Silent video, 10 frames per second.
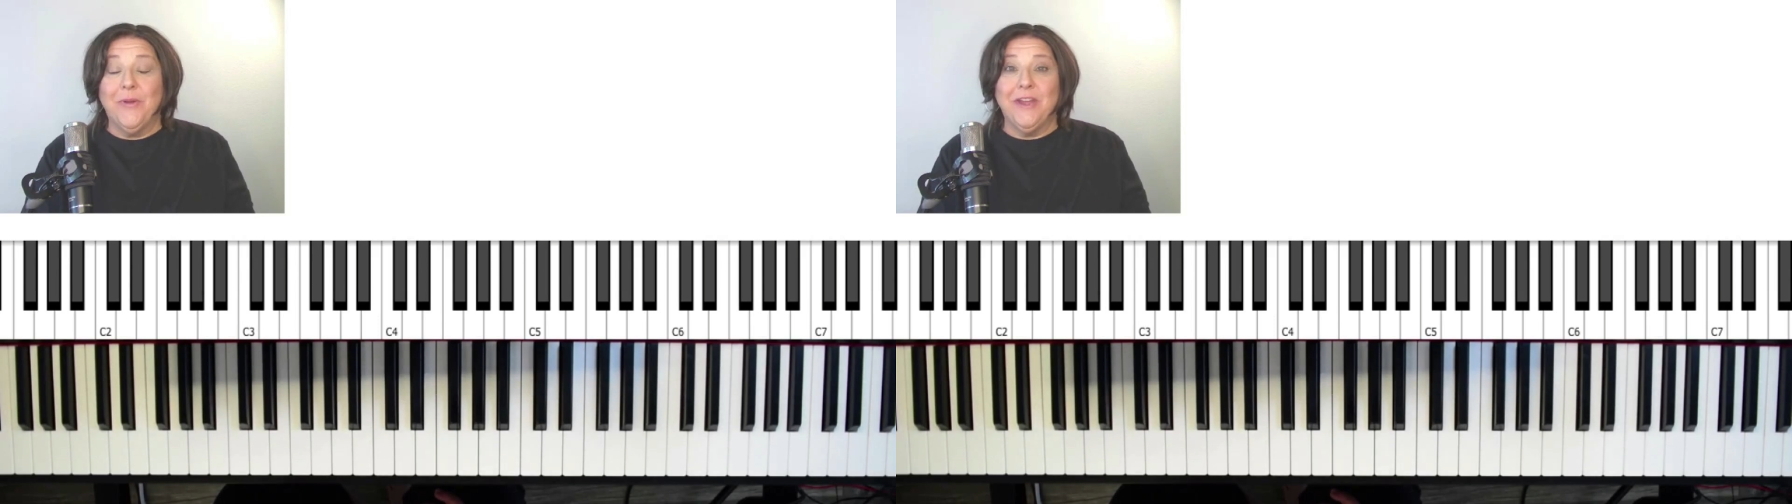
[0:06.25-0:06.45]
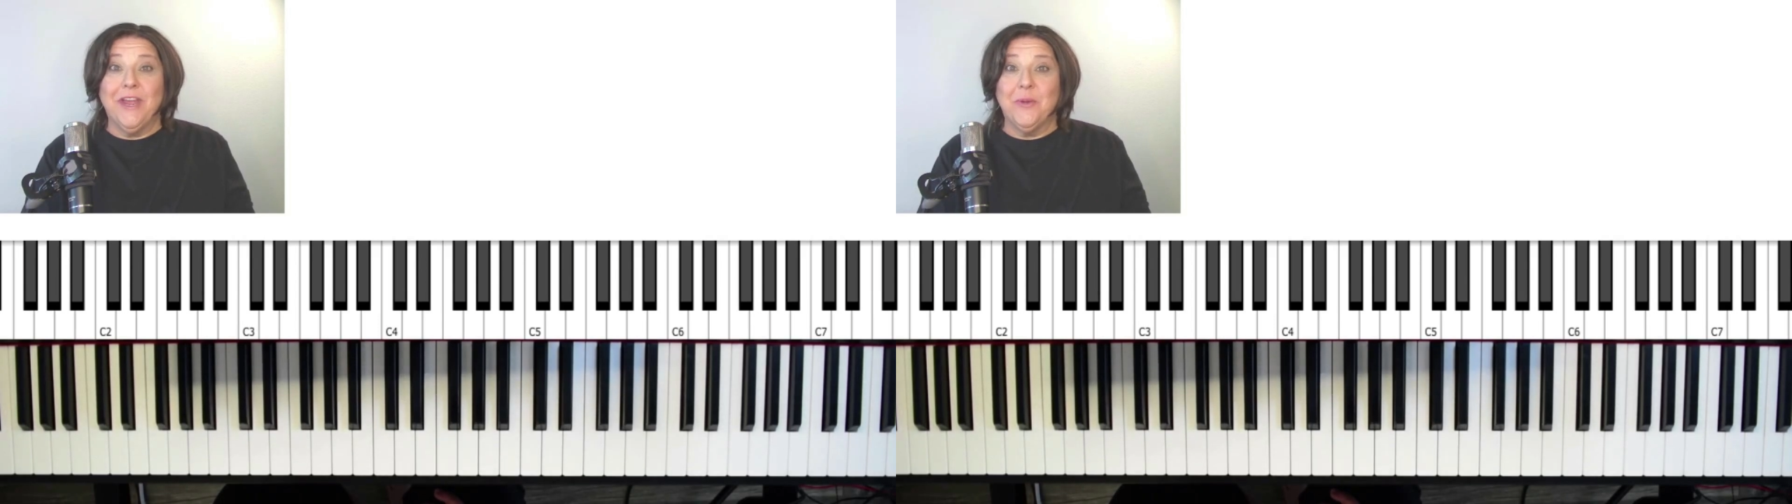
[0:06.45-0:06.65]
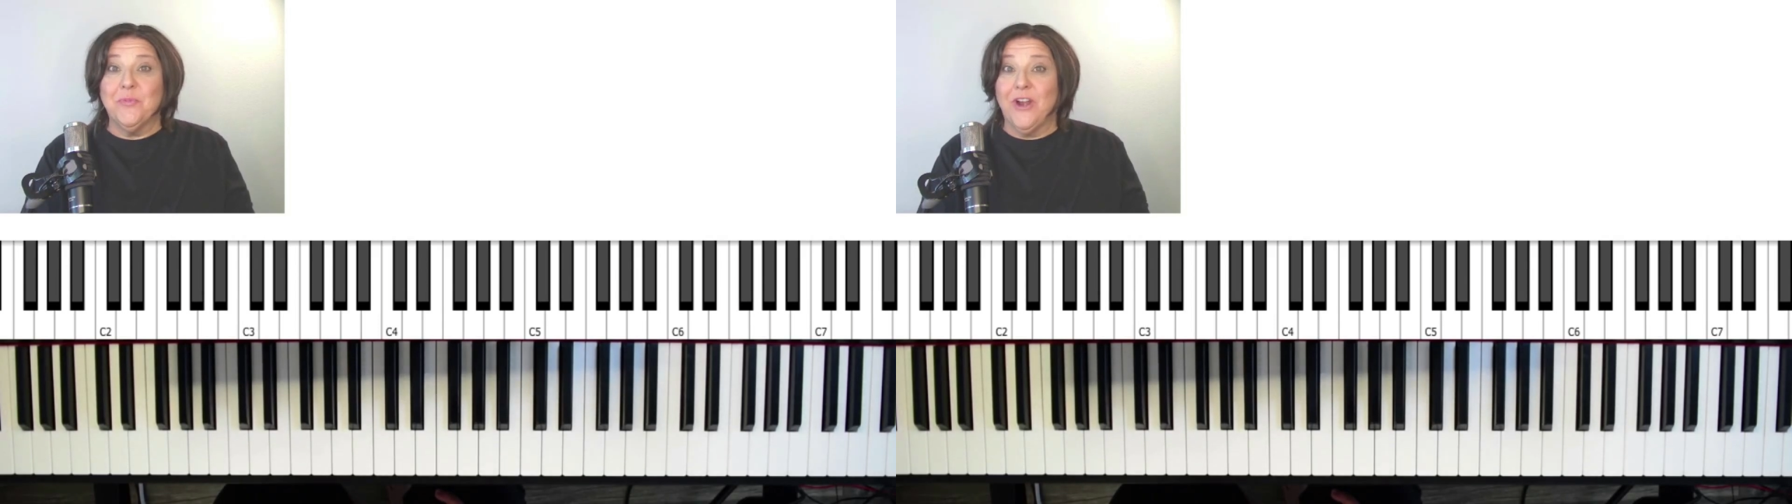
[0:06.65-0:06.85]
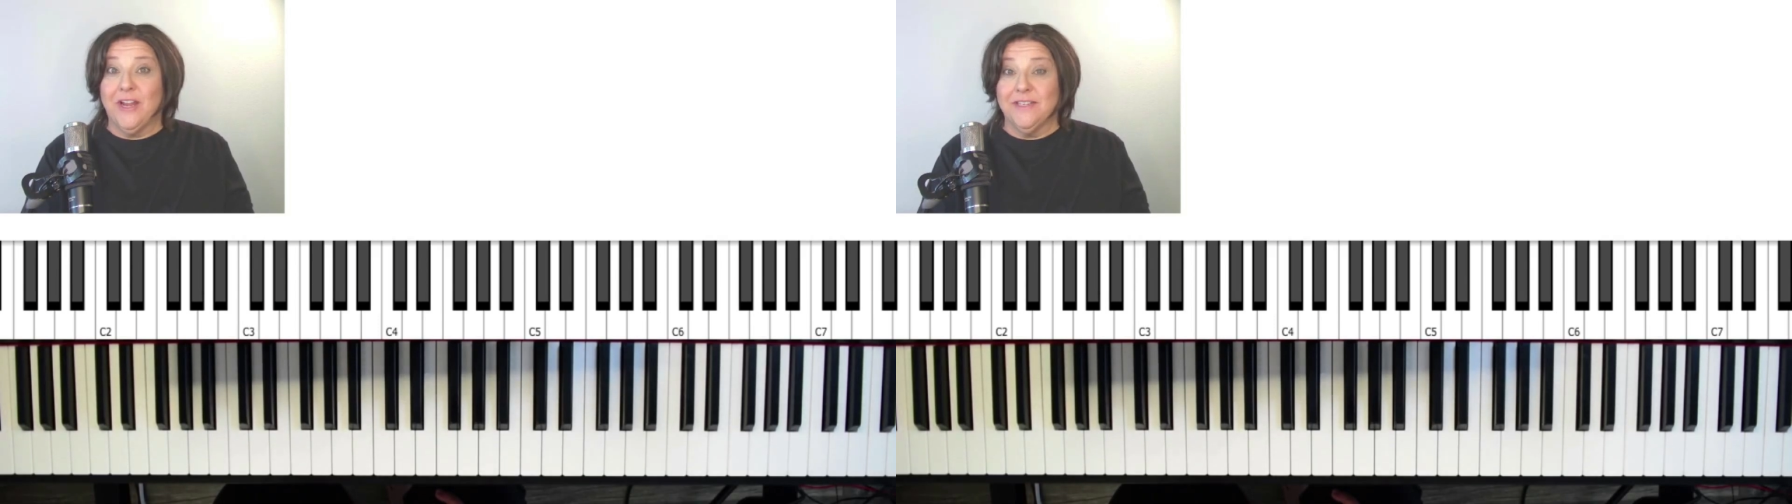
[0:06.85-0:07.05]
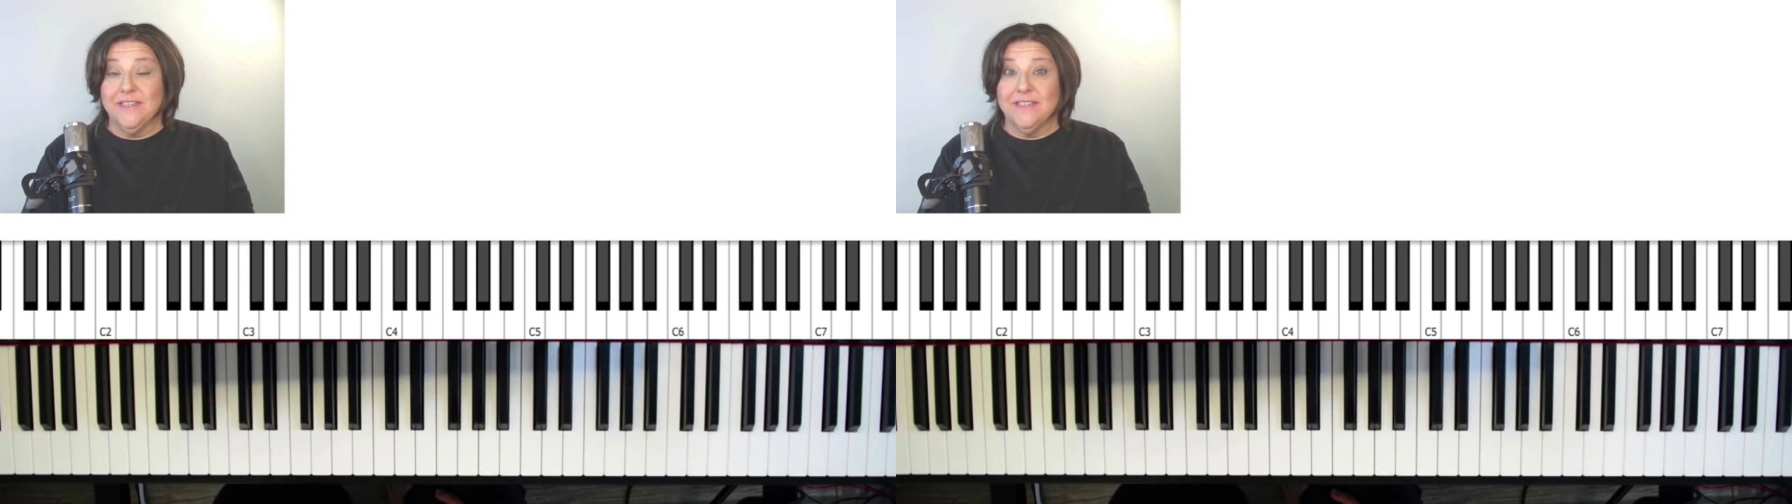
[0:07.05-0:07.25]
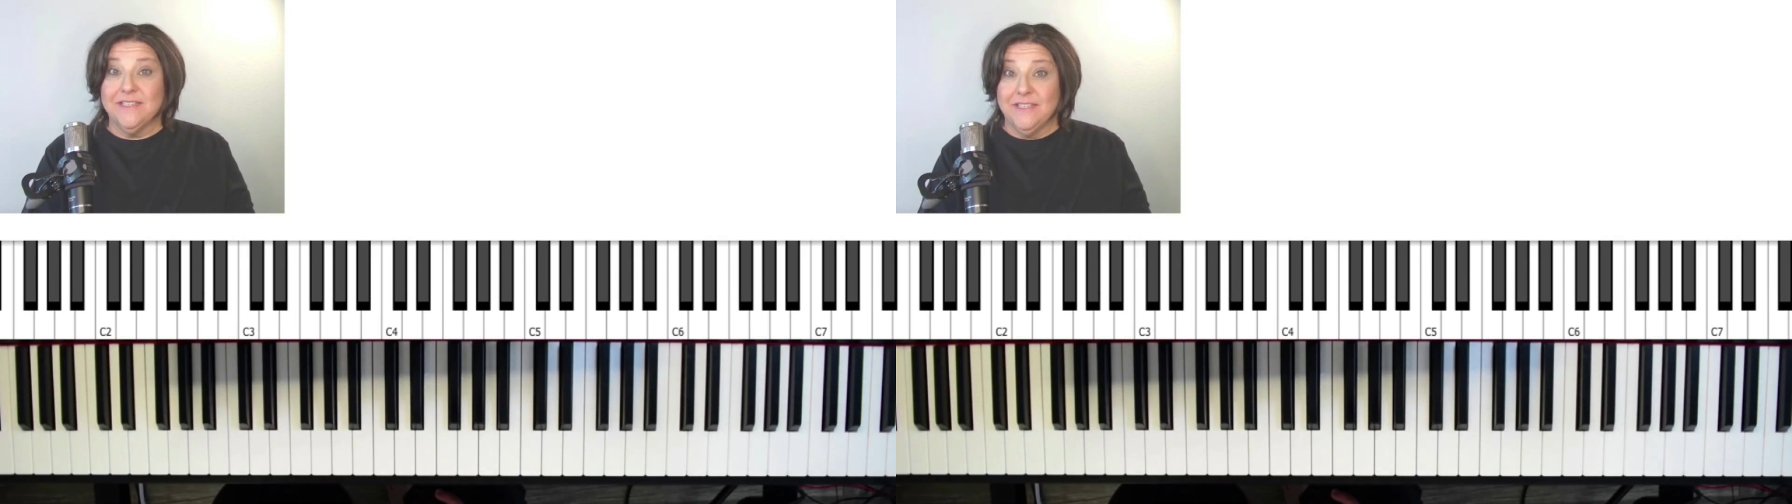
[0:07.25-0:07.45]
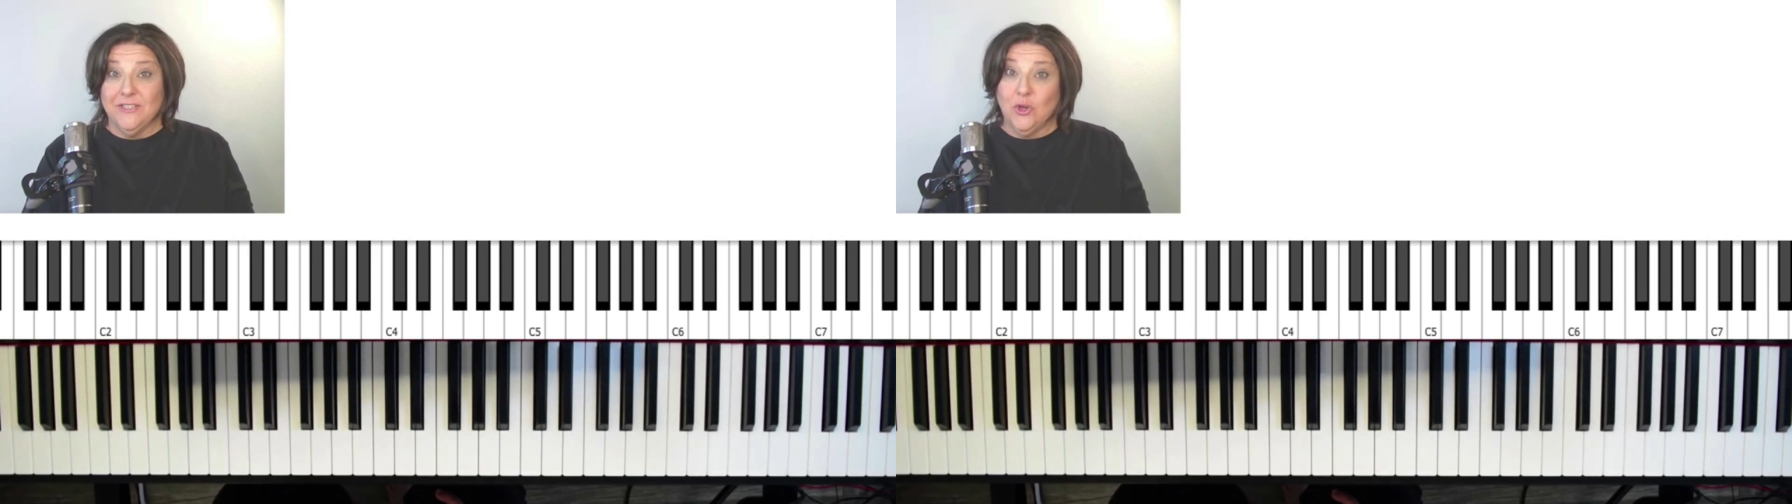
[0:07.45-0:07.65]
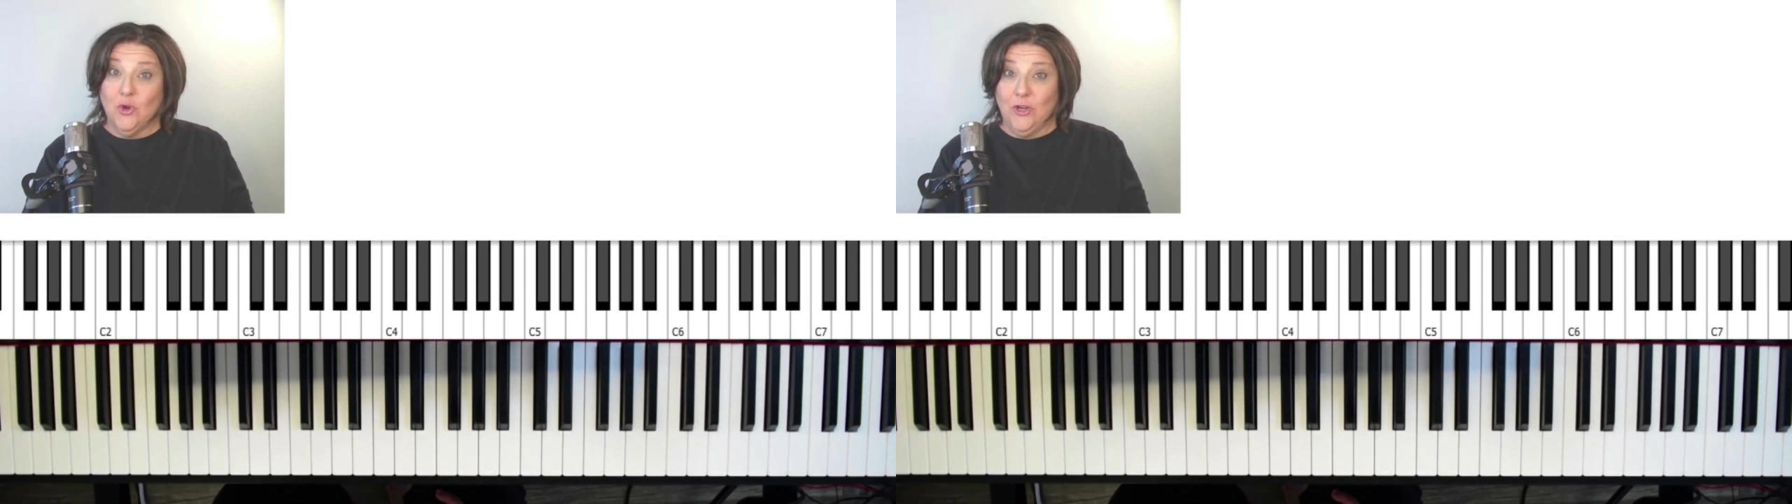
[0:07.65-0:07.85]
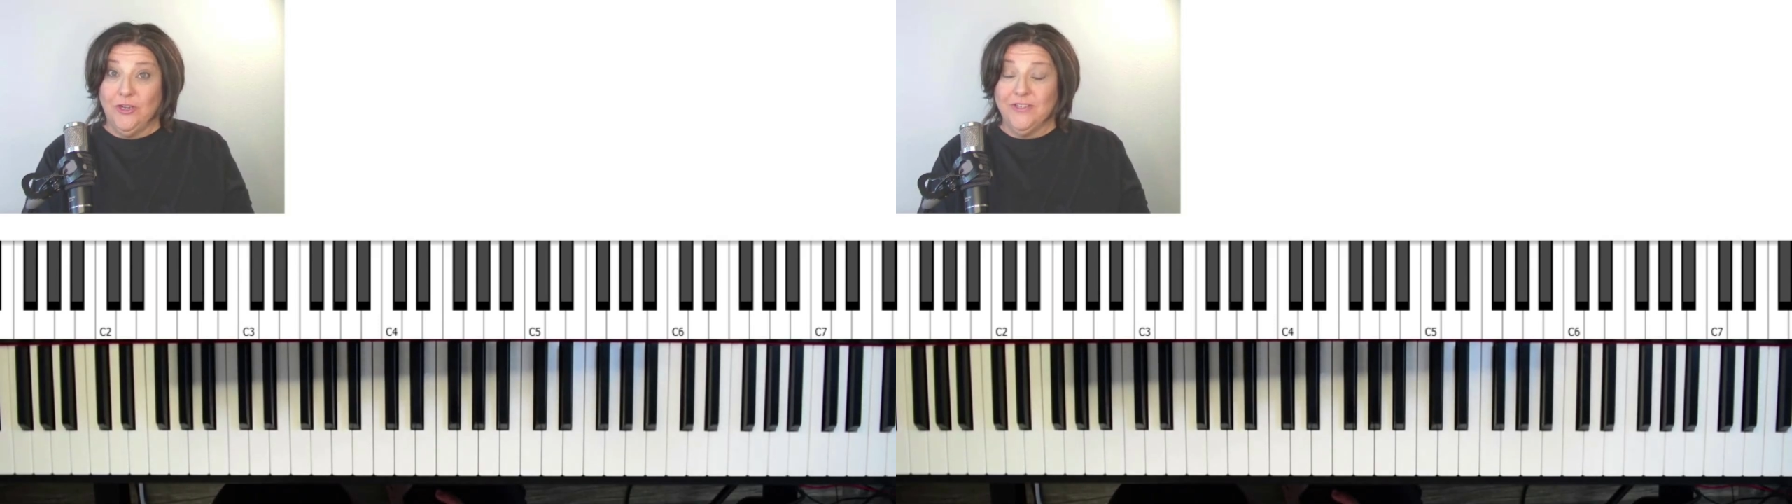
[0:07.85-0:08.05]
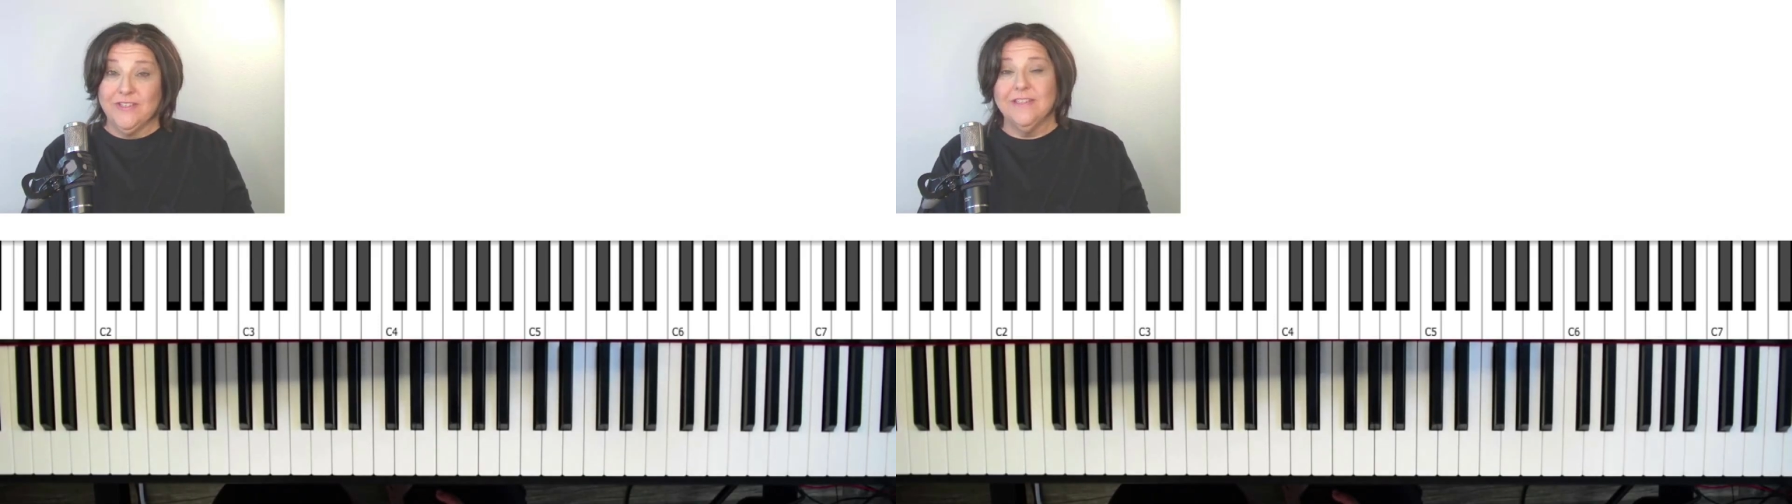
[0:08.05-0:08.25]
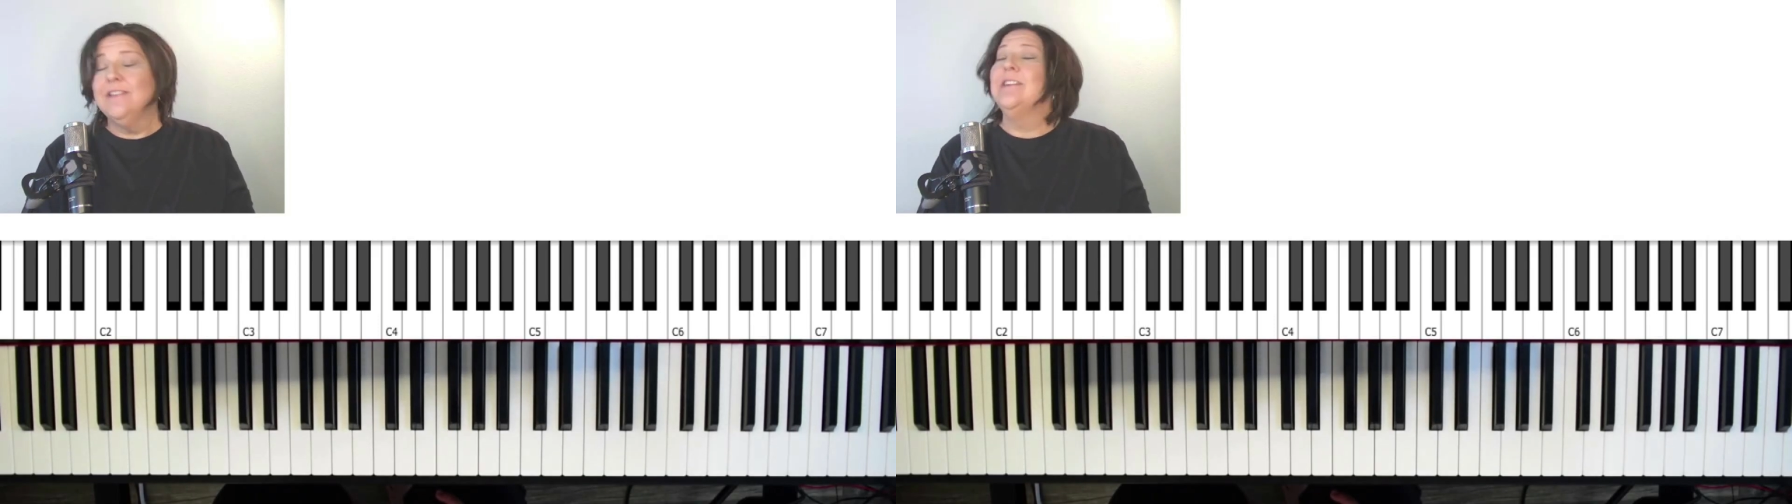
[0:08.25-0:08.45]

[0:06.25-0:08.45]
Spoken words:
on how to practice these chords.